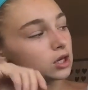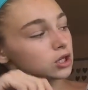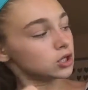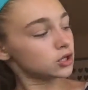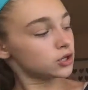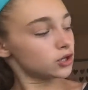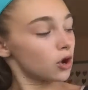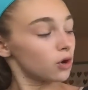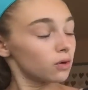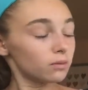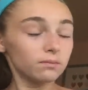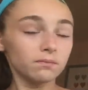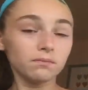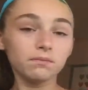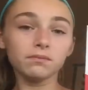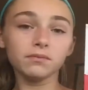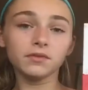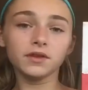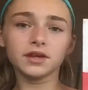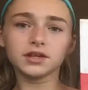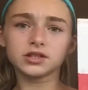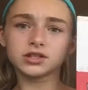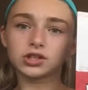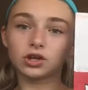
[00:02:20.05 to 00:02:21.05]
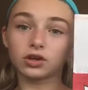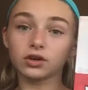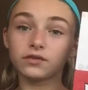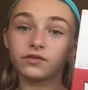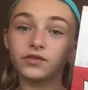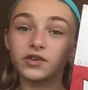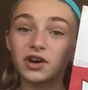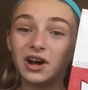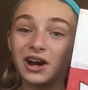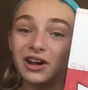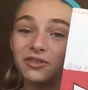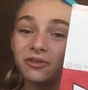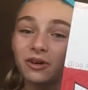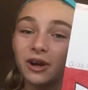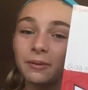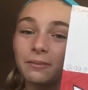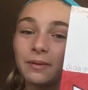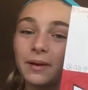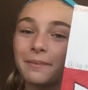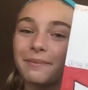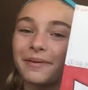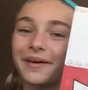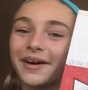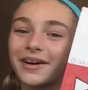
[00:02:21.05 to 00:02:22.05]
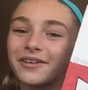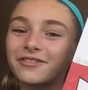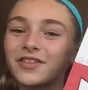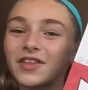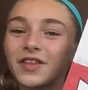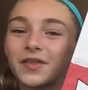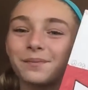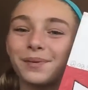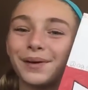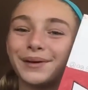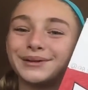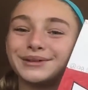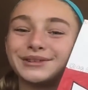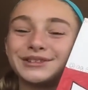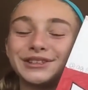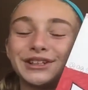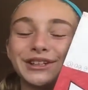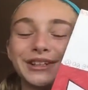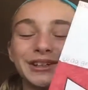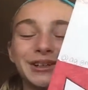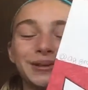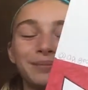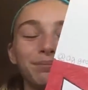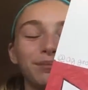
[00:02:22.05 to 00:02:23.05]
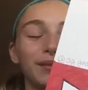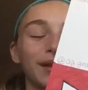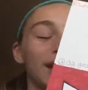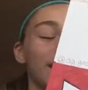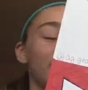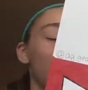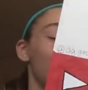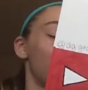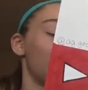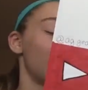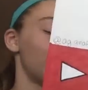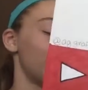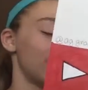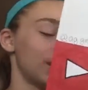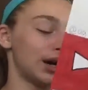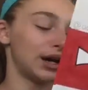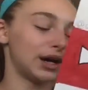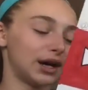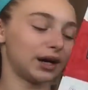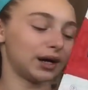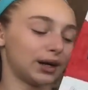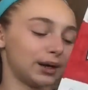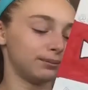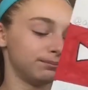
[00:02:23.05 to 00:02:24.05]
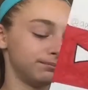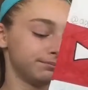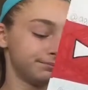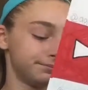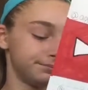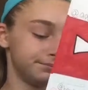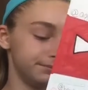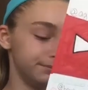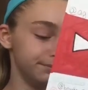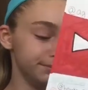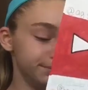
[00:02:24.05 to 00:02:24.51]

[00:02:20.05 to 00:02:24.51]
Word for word: So, so if you guys want to be part of this poster, um,